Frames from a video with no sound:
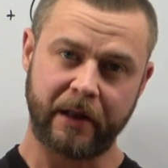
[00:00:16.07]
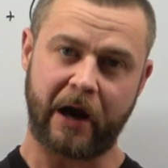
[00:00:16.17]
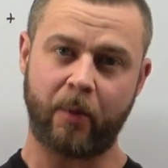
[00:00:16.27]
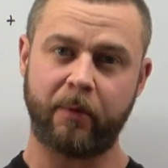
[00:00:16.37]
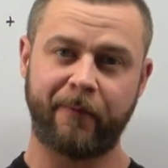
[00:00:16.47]

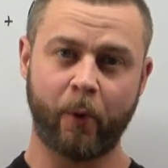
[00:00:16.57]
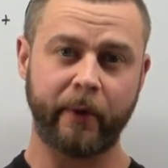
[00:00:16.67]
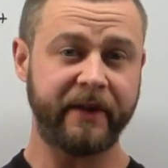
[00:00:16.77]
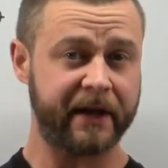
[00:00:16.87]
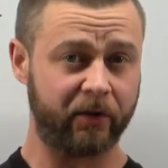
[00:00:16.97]
Now, before
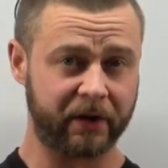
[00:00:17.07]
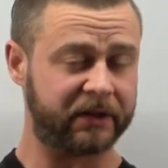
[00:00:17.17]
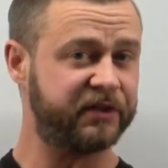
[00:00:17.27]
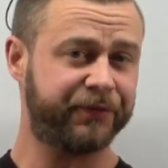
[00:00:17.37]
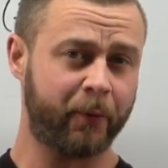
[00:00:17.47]
we take a look
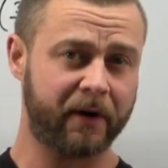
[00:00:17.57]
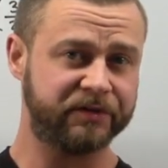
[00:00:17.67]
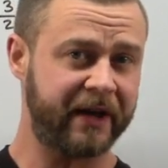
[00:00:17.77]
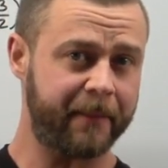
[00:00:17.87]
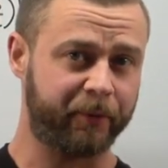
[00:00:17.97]
at these four
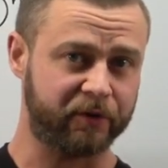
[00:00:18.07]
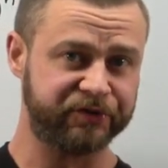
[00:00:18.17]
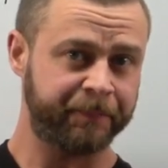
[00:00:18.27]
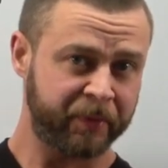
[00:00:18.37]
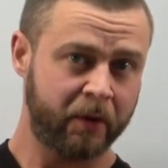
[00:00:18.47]

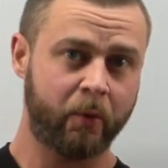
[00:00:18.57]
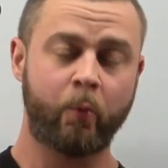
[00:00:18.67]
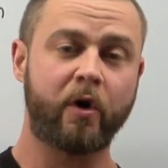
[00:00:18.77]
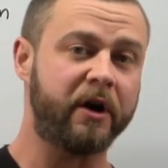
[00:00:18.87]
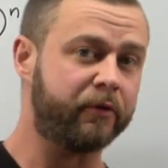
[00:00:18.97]
examples,
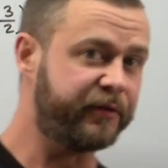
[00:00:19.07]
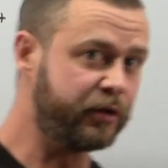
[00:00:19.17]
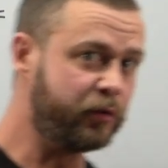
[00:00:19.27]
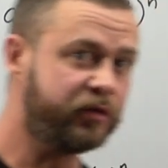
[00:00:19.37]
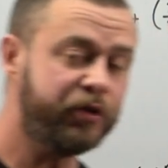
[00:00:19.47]
we're going to
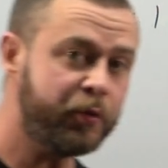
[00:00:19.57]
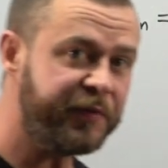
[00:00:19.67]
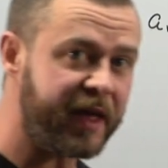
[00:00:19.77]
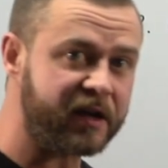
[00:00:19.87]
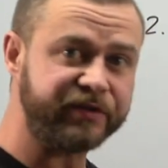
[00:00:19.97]
review two
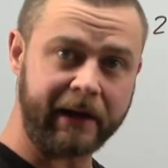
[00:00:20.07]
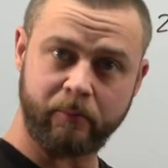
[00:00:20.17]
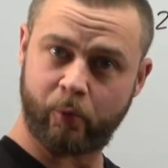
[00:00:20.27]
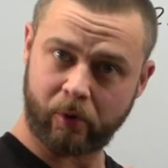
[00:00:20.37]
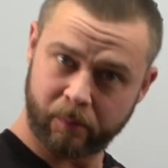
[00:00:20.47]
things
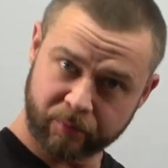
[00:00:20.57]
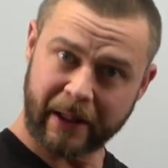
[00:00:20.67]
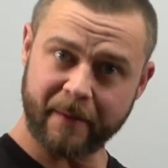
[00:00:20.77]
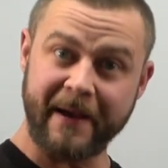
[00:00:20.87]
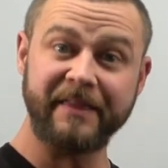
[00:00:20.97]
that will
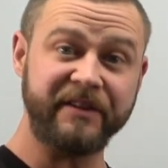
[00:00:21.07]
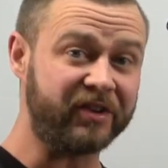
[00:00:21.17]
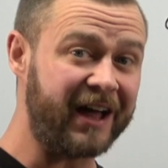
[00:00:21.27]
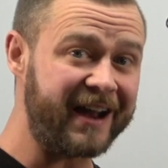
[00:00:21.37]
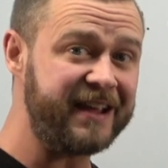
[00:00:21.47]
probably make these
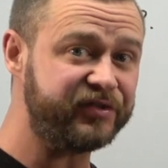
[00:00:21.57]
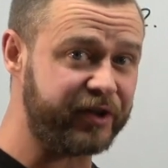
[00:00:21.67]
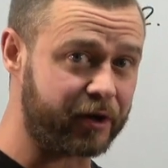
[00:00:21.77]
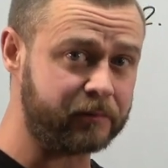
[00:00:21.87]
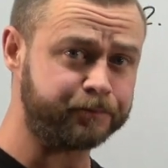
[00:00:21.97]
a lot
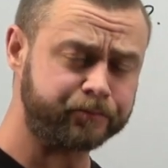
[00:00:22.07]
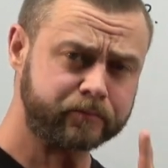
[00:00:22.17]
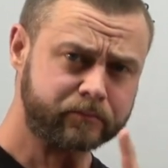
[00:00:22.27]
easier.